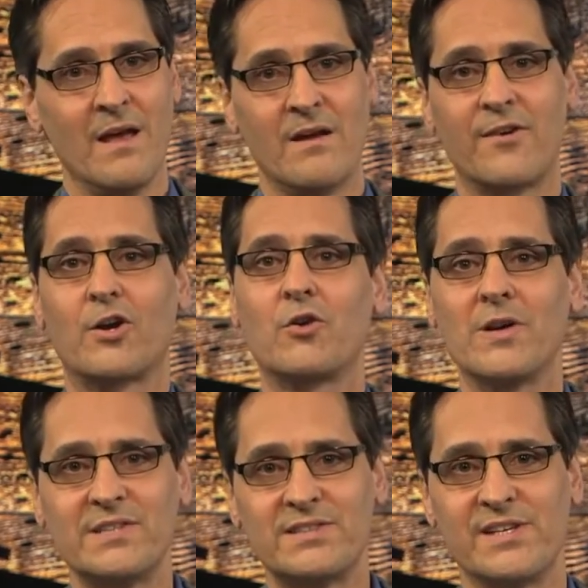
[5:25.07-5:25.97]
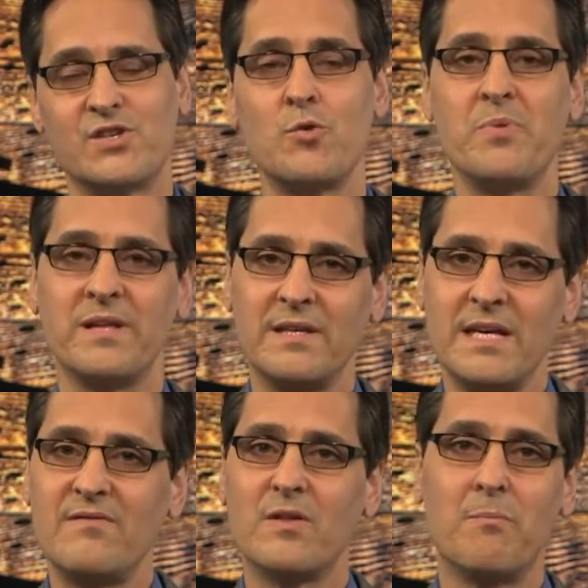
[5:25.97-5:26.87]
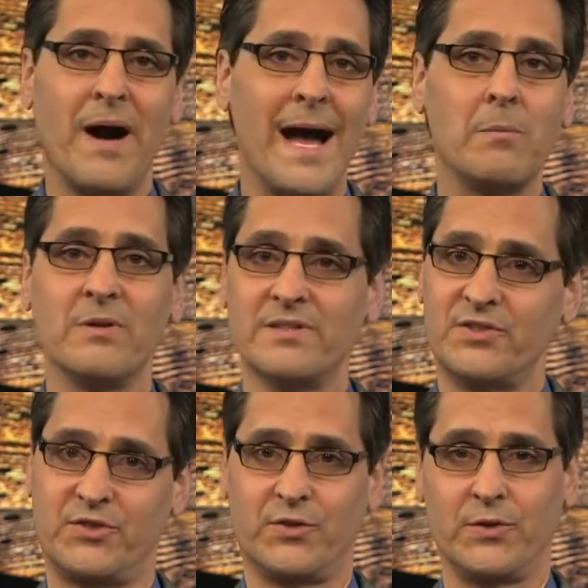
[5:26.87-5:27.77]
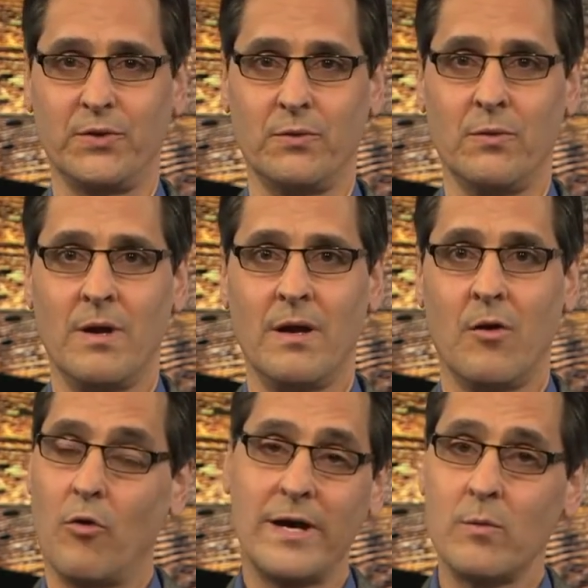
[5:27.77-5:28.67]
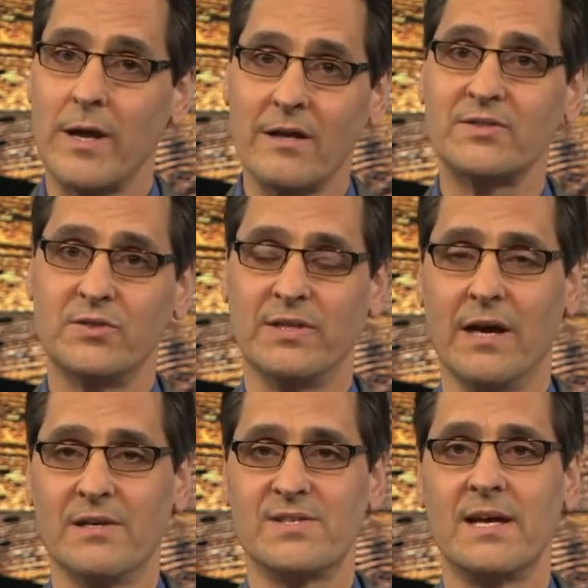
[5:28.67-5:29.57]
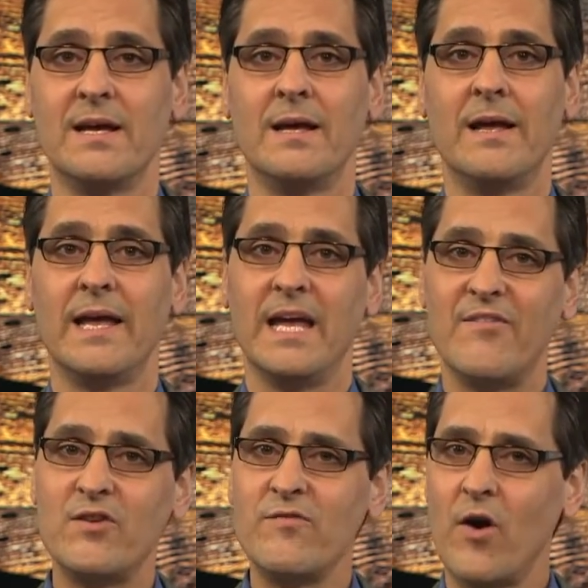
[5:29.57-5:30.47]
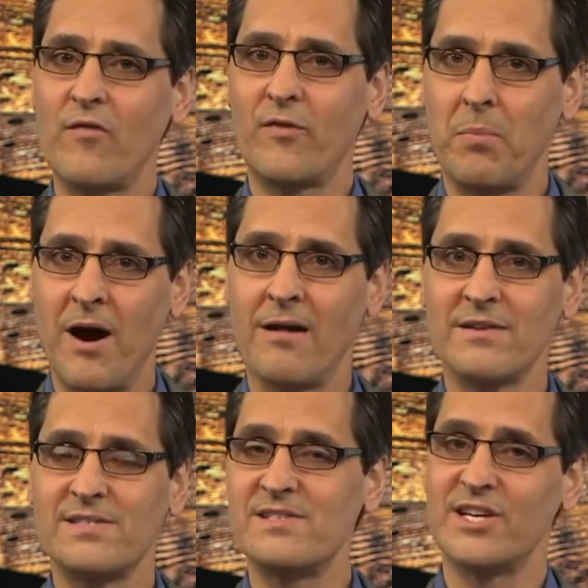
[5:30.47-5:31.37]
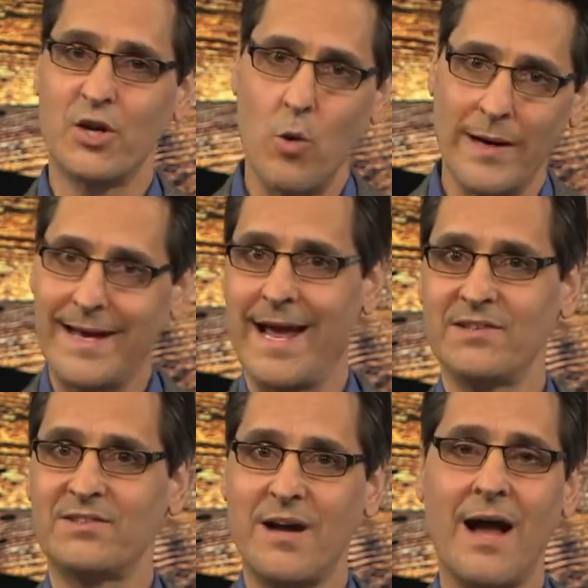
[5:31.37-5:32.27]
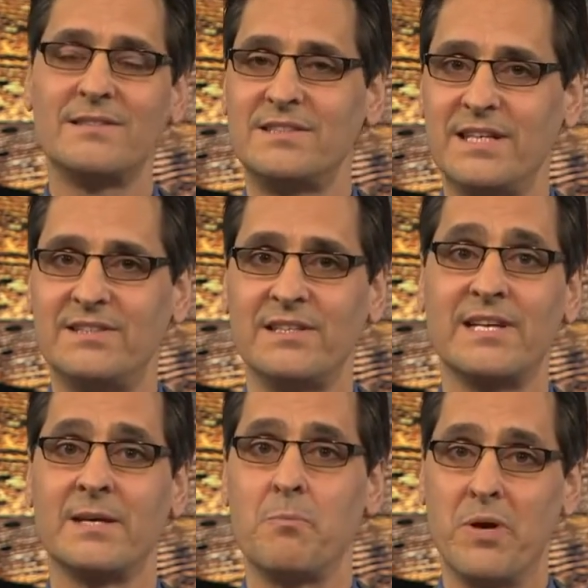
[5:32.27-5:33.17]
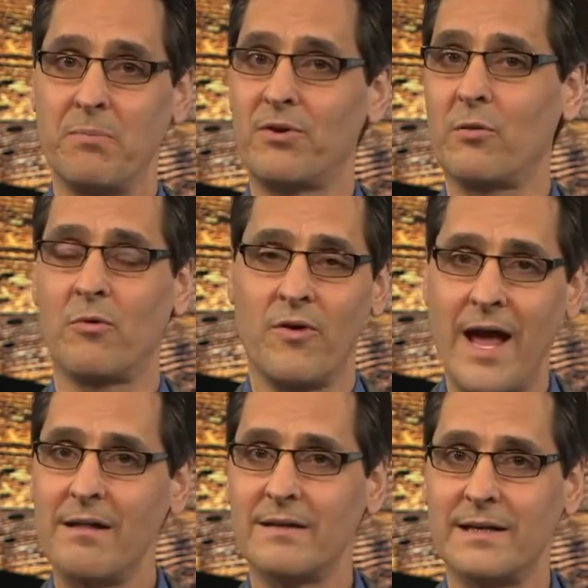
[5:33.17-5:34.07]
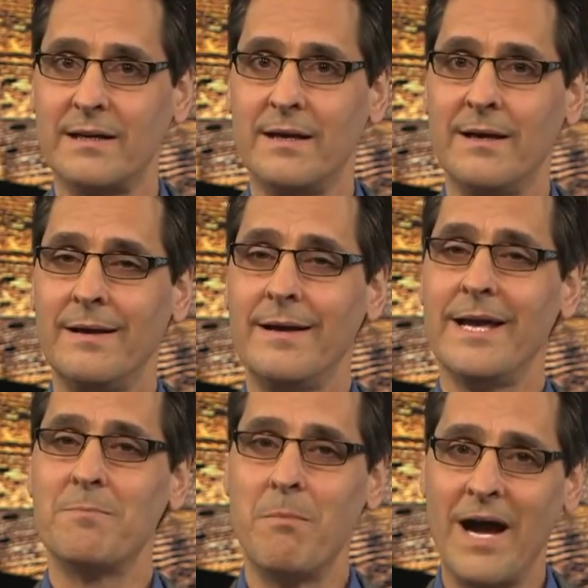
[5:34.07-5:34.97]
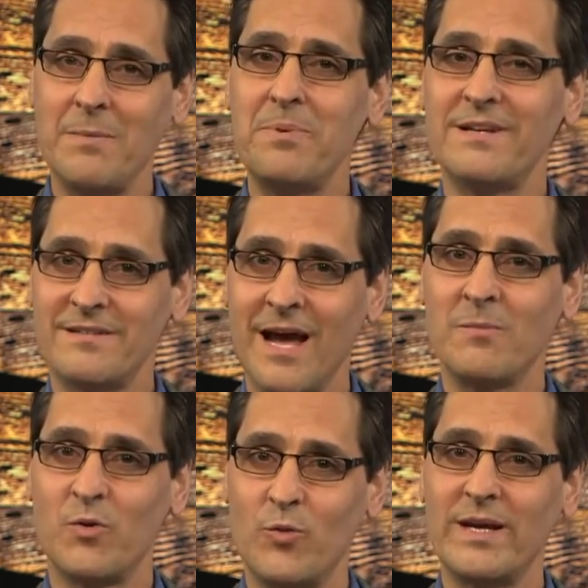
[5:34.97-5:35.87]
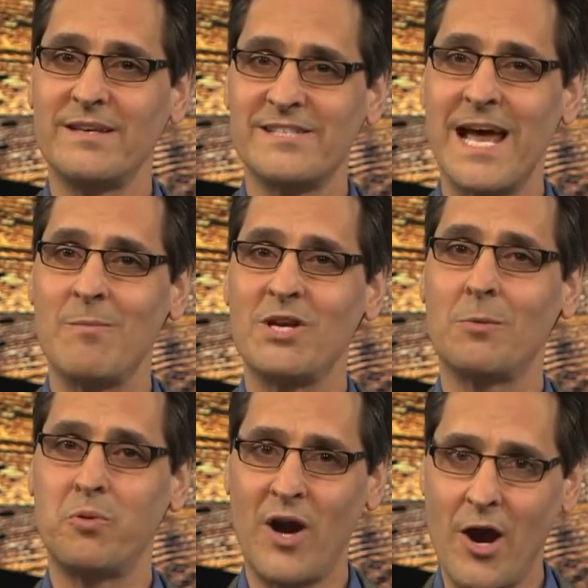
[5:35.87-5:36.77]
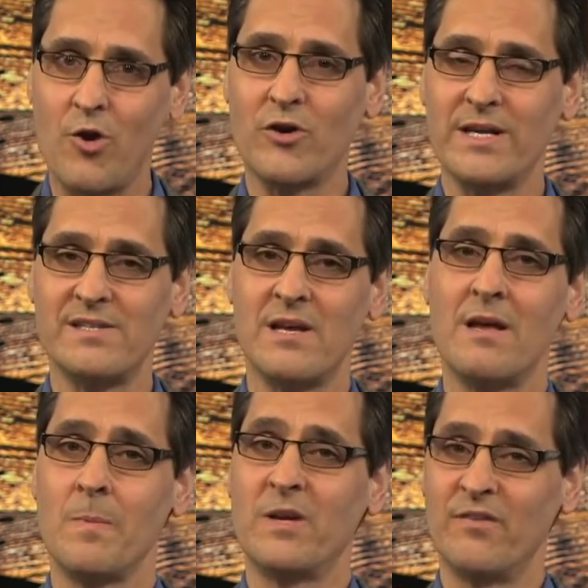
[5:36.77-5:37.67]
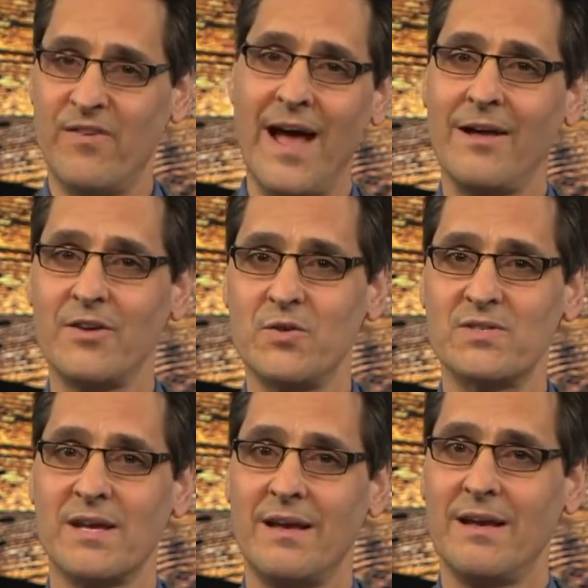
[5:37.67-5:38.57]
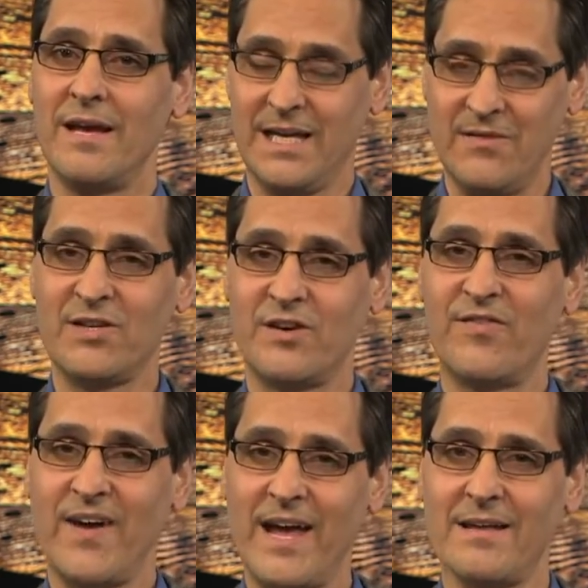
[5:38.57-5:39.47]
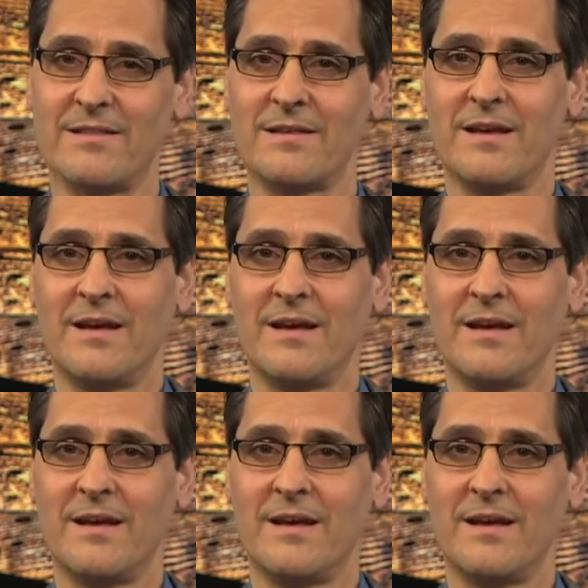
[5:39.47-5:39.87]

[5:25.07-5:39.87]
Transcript: For Christians who believe the Bible is true, or anyone else who does, if you vote for policies that go against God's teachings and biblical morality, it might be time to re-examine your priorities, your values, and even your faith.